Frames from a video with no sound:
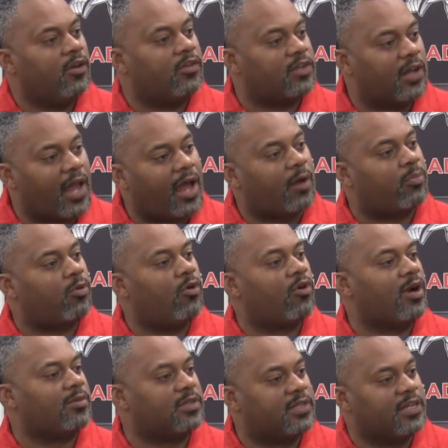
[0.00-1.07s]
There's a lot of
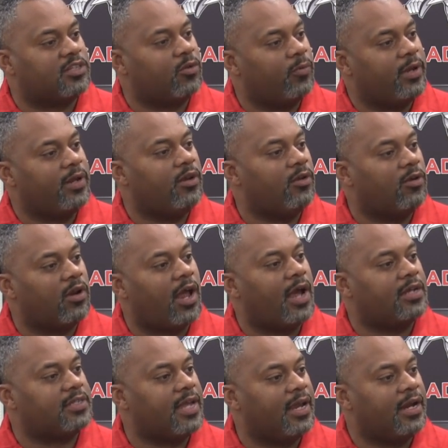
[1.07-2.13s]
programs and things that we
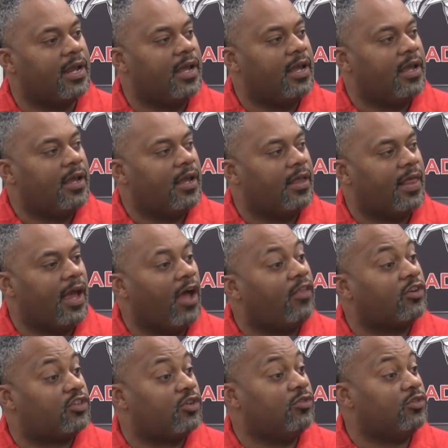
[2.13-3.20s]
utilize that
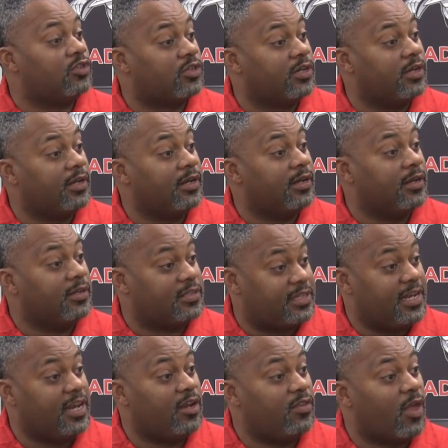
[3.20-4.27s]
other students
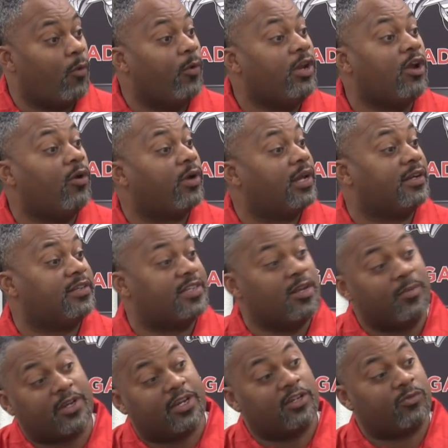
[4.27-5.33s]
see that we don't get to see
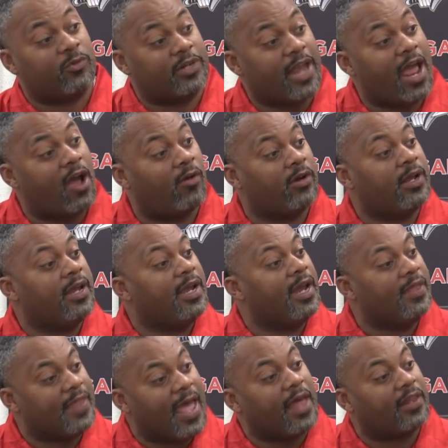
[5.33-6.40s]
because we're down
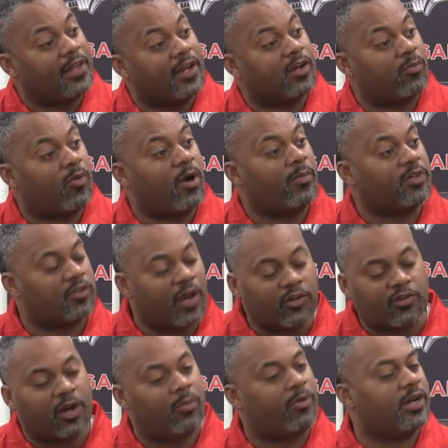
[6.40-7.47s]
in the athletic department. So I
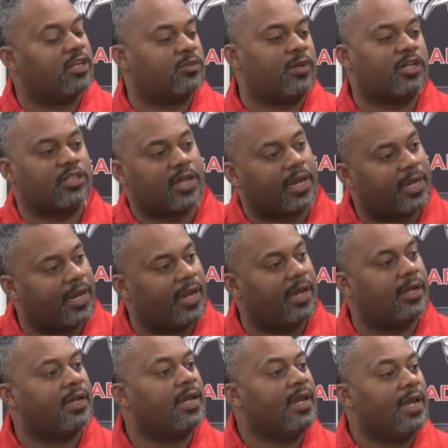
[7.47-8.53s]
try to bring as much as I
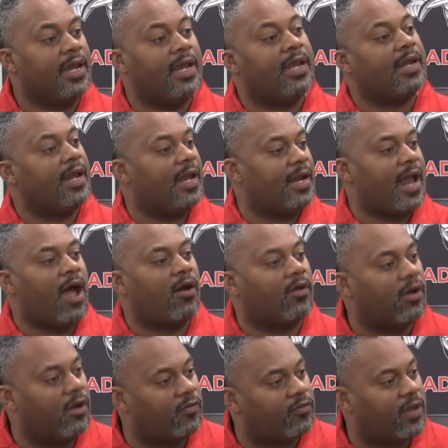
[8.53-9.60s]
can in and
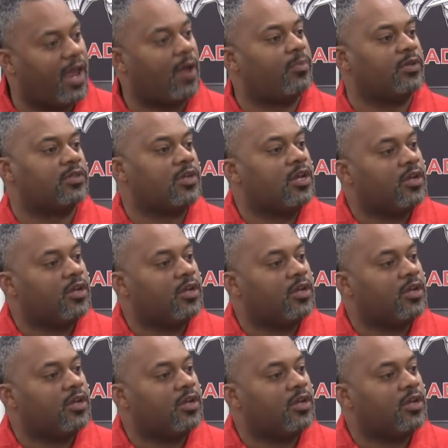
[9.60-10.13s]
out of campus